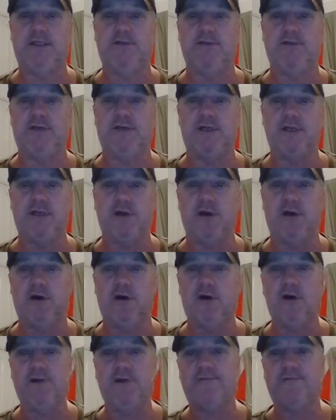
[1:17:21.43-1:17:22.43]
doing
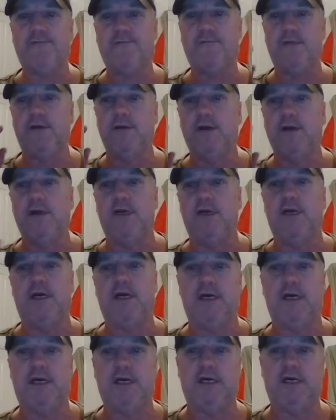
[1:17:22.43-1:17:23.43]
live,
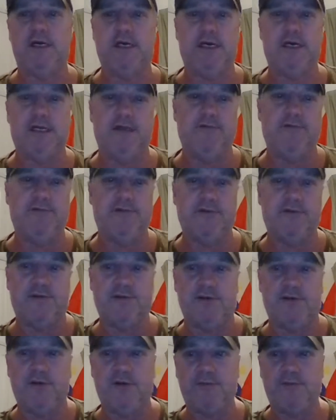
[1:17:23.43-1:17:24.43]

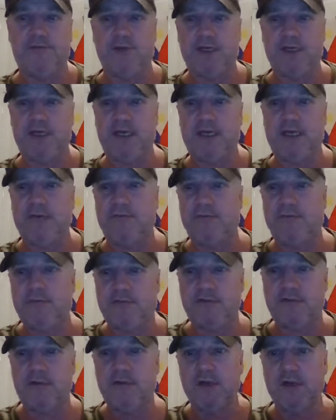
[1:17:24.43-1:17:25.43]
11:30 p.m.
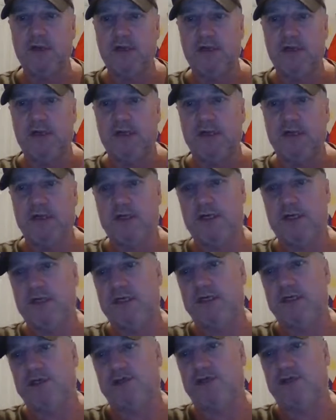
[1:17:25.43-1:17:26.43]

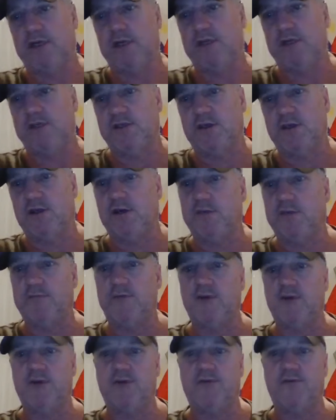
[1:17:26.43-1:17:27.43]
Australia time,
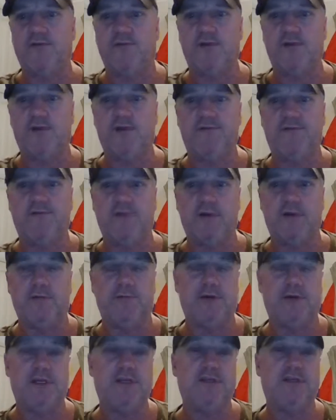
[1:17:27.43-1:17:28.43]
9:30
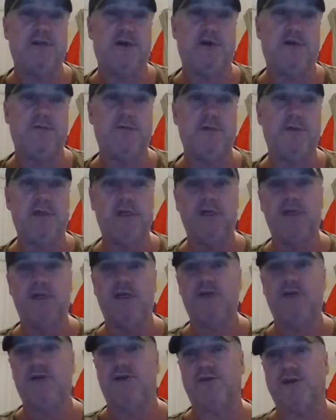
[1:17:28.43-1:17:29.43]
Philippine time.
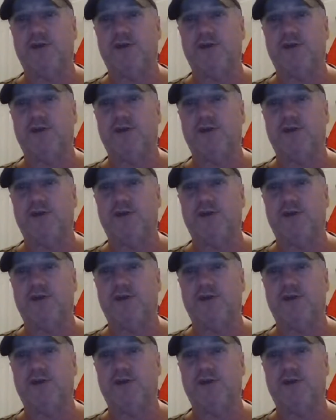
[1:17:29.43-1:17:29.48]
Jot